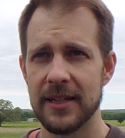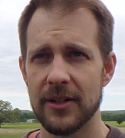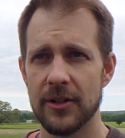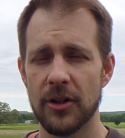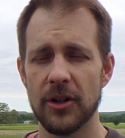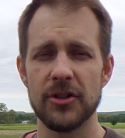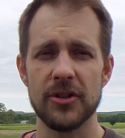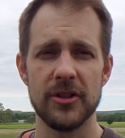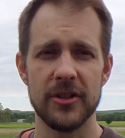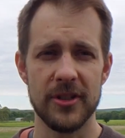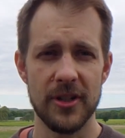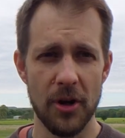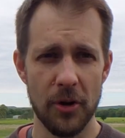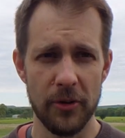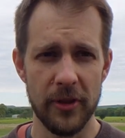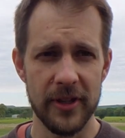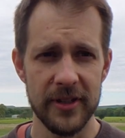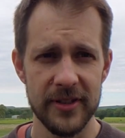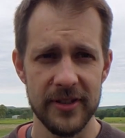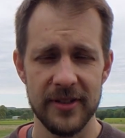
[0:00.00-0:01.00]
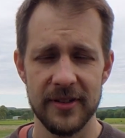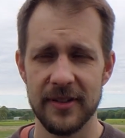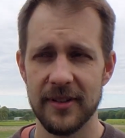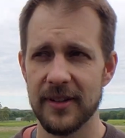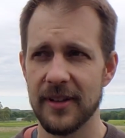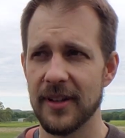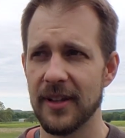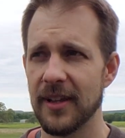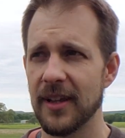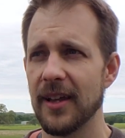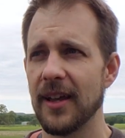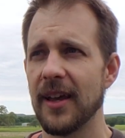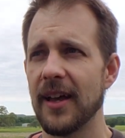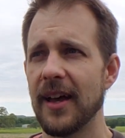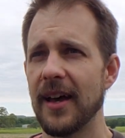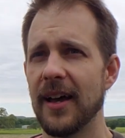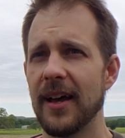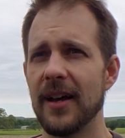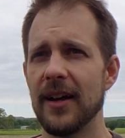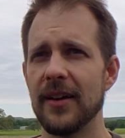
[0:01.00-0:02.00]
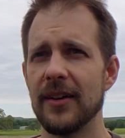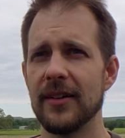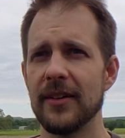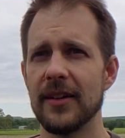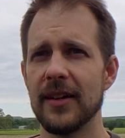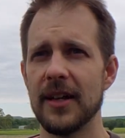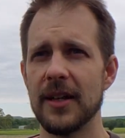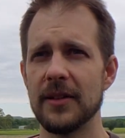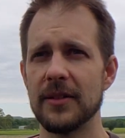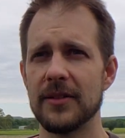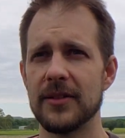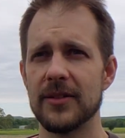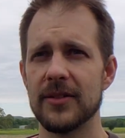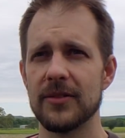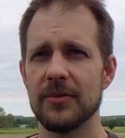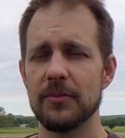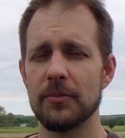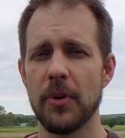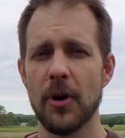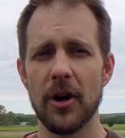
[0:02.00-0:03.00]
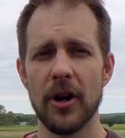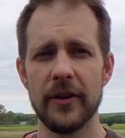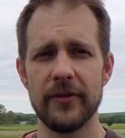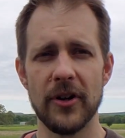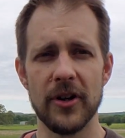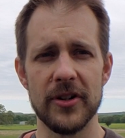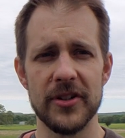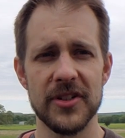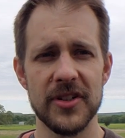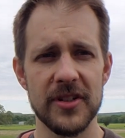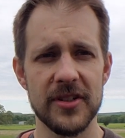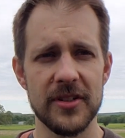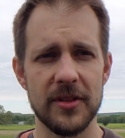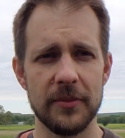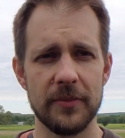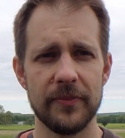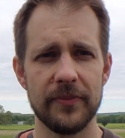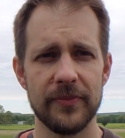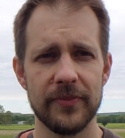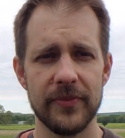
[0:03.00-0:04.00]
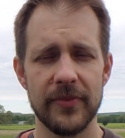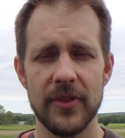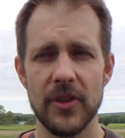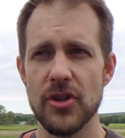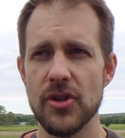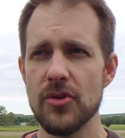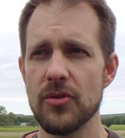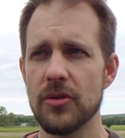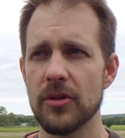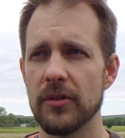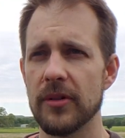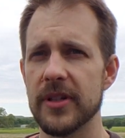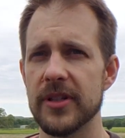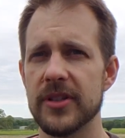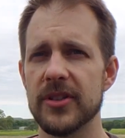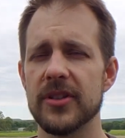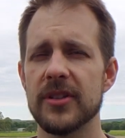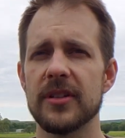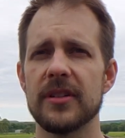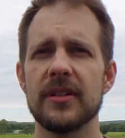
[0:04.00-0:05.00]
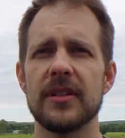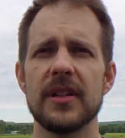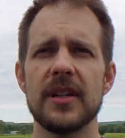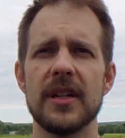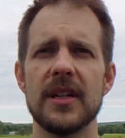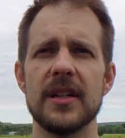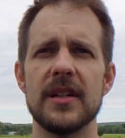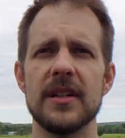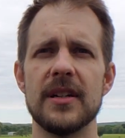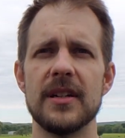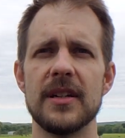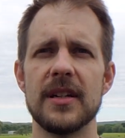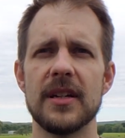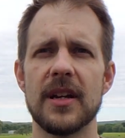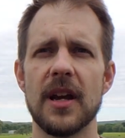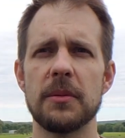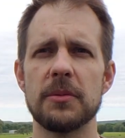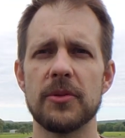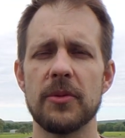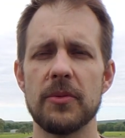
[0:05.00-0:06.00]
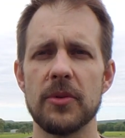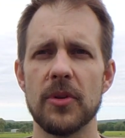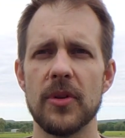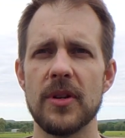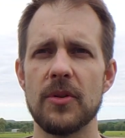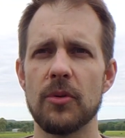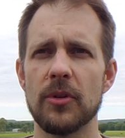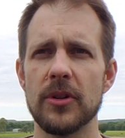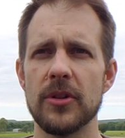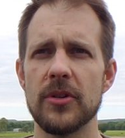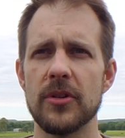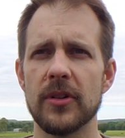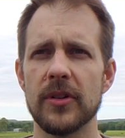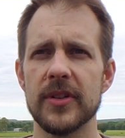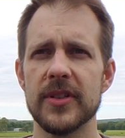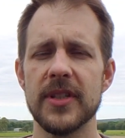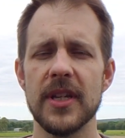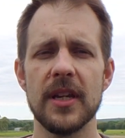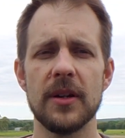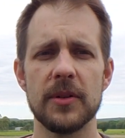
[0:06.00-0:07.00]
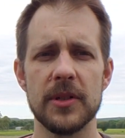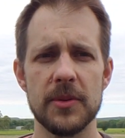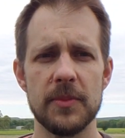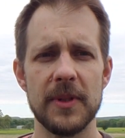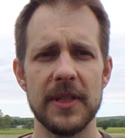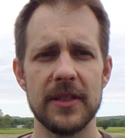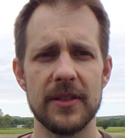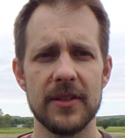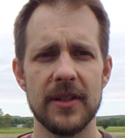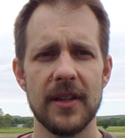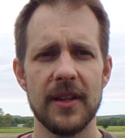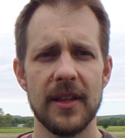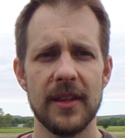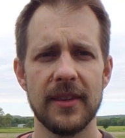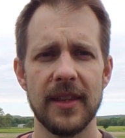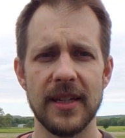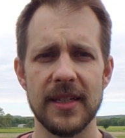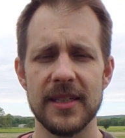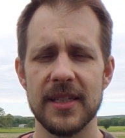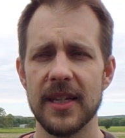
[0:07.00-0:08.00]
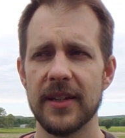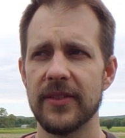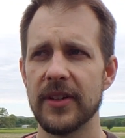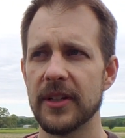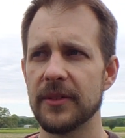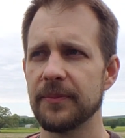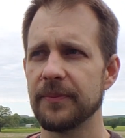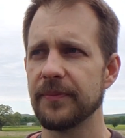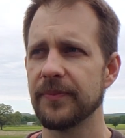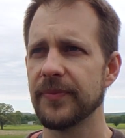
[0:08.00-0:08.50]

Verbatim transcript: Christians know this. Uh, it's part of our system. The Eucharist, it, comes from the Greek word Eucharistia, which means thanksgiving.